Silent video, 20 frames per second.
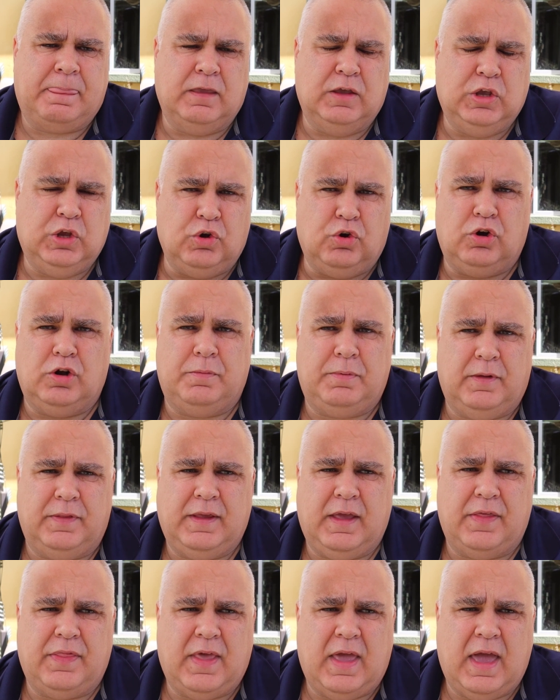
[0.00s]
Europe,
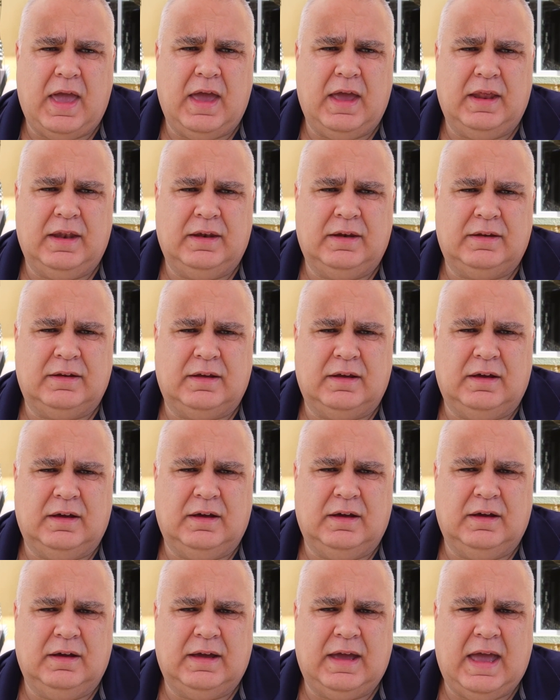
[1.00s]
on the other hand,
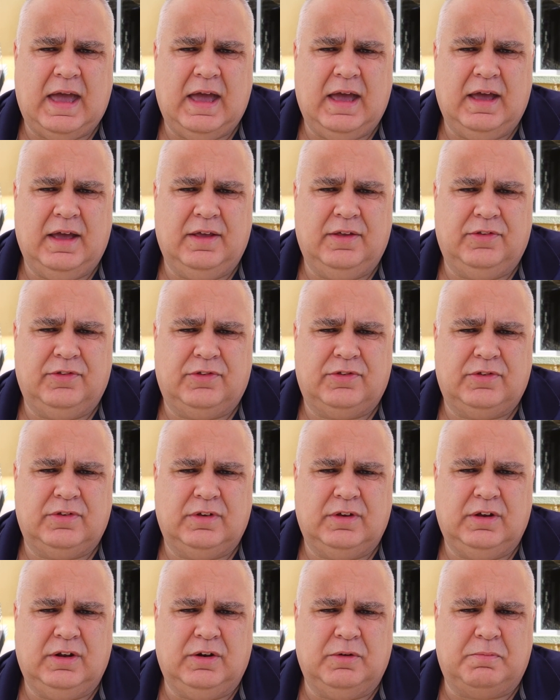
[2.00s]
has
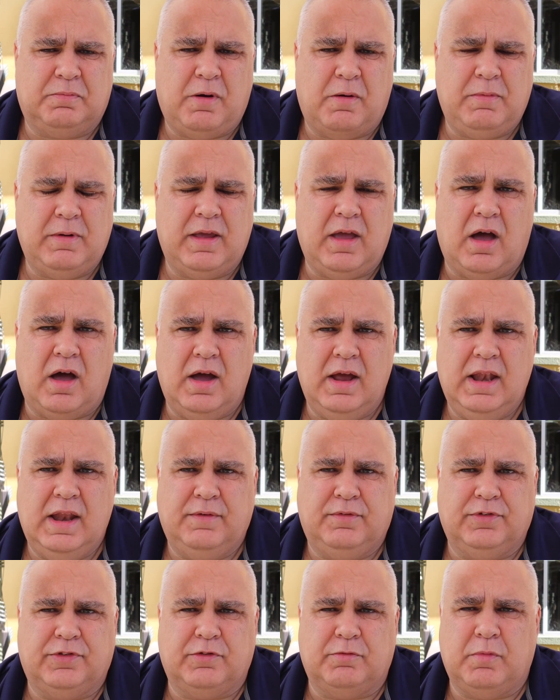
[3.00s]
probably high
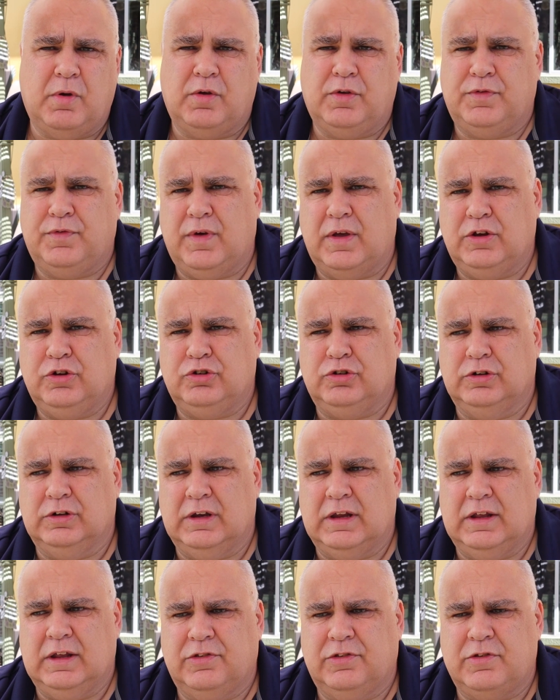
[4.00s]
levels of
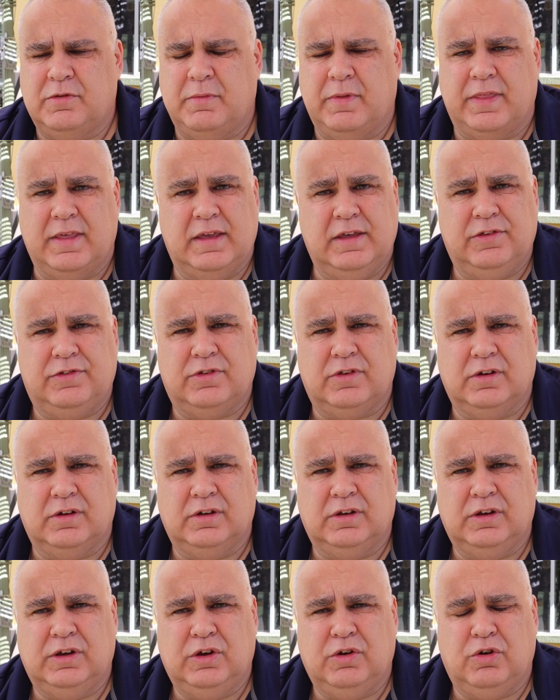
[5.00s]
motivation some of the
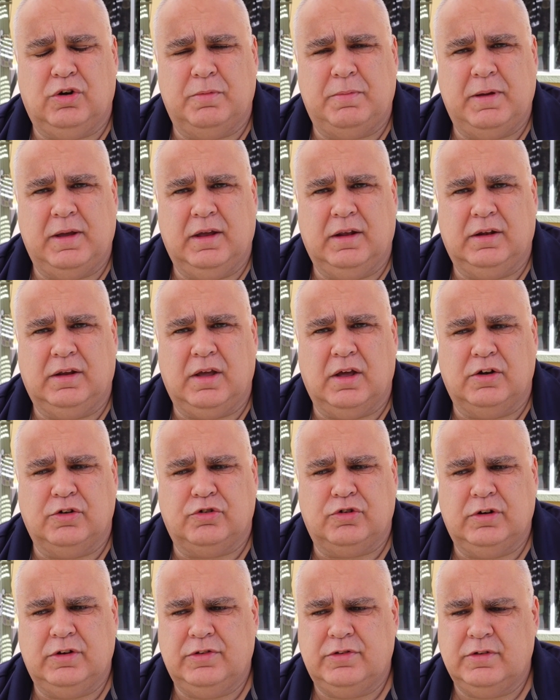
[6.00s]
Eastern European
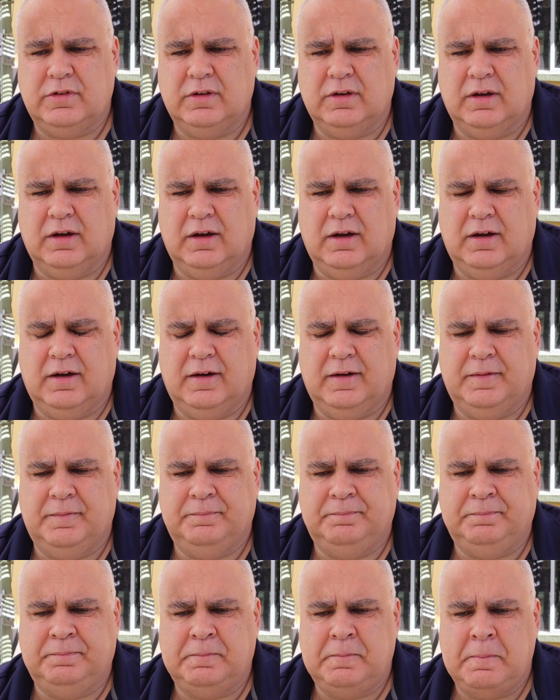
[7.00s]
countries.
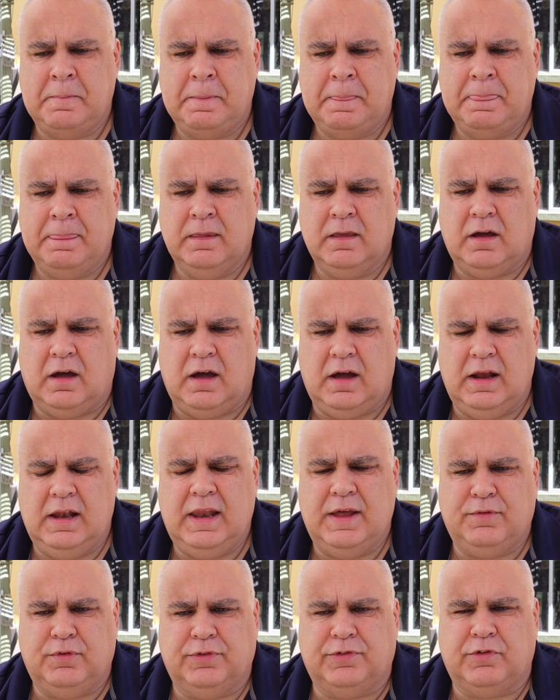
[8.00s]
High
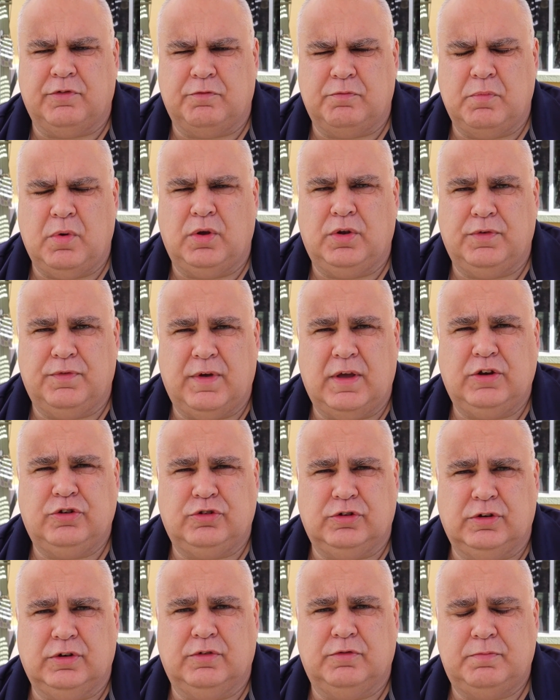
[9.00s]
levels of
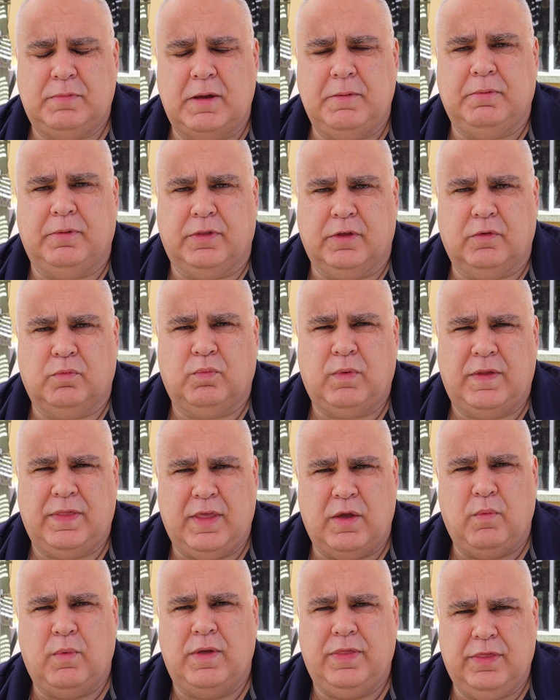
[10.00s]
motivation of people that
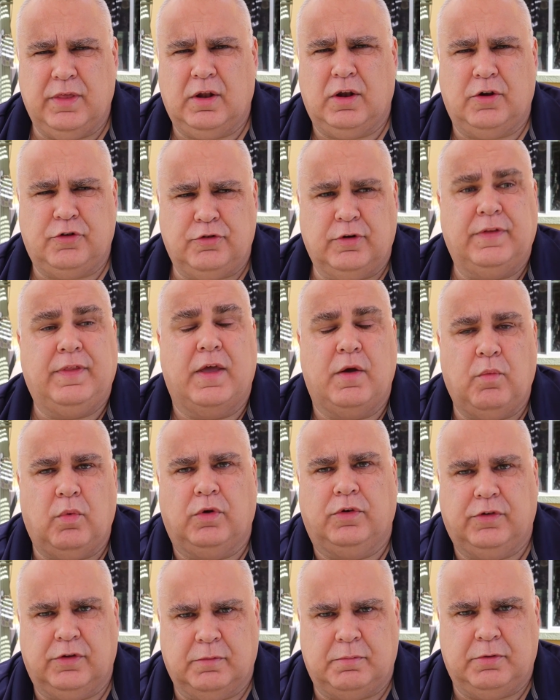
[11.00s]
when they win the lottery they
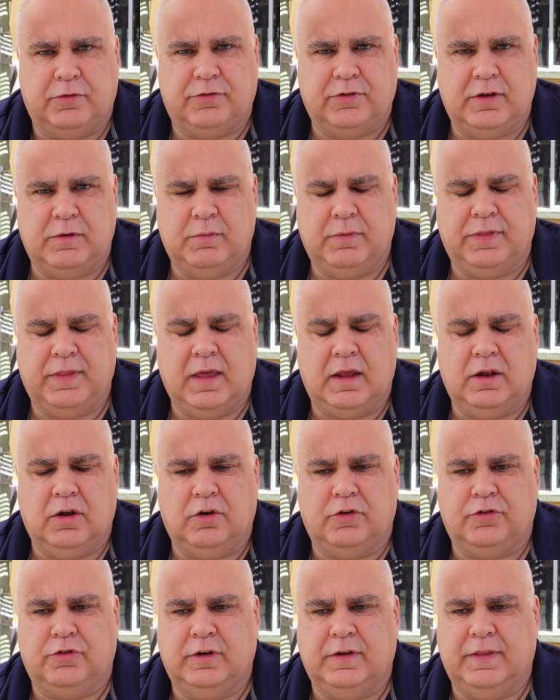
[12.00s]
want to proceed with that
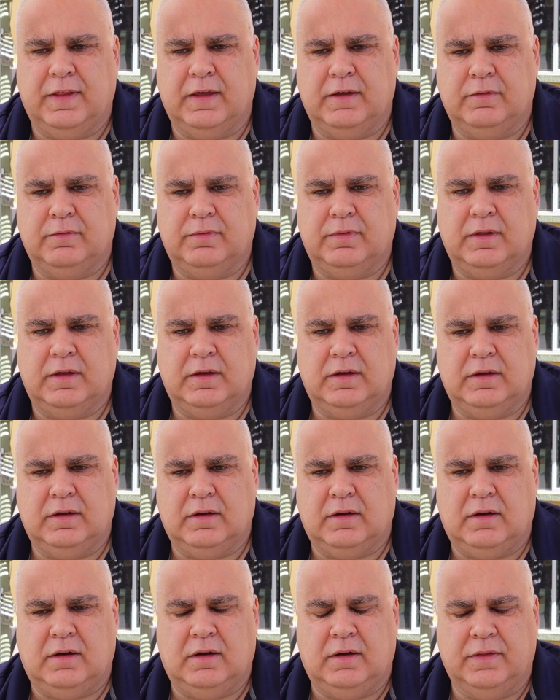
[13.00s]
lottery.
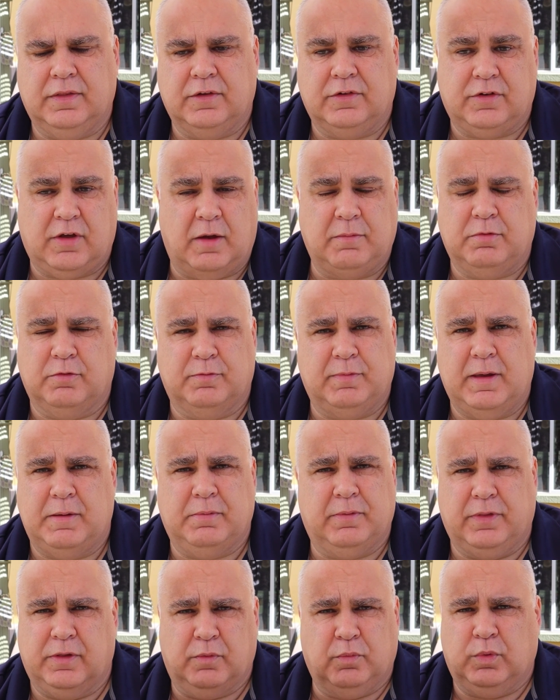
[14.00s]
They are the type of
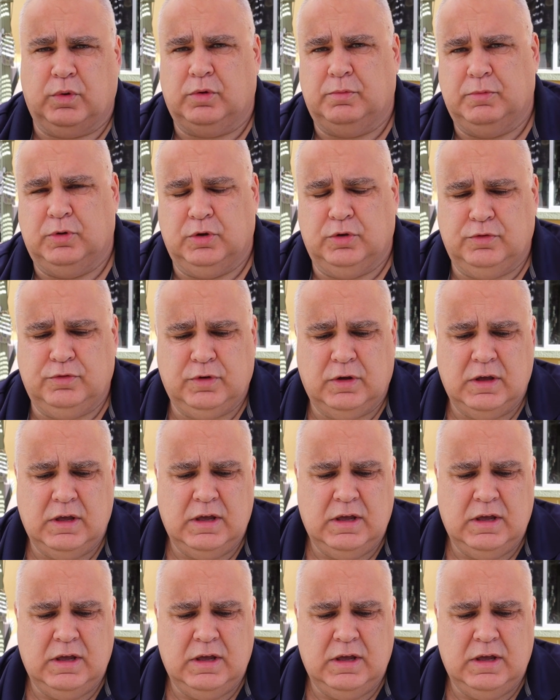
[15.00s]
people that will move.